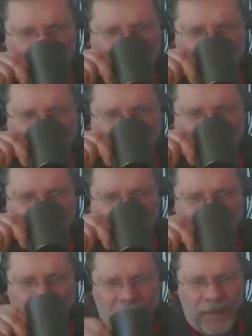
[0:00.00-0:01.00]

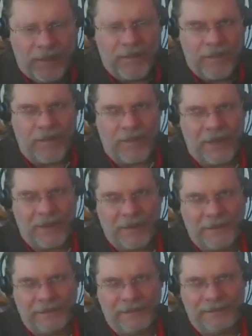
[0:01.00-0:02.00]

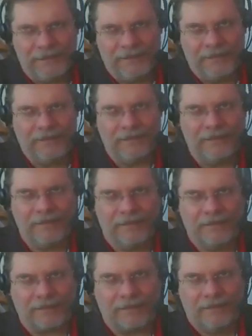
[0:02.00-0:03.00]

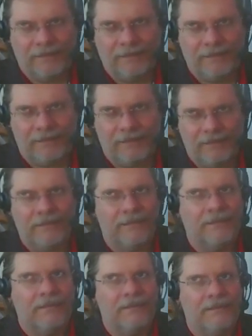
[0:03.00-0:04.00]

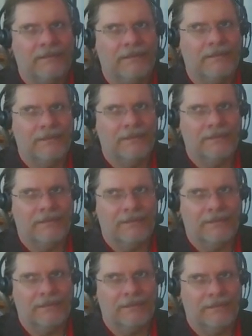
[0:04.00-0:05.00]

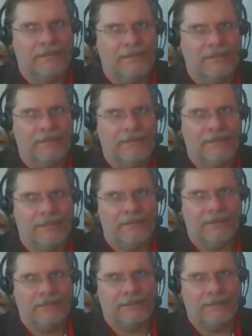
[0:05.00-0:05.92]
This person isn't speaking.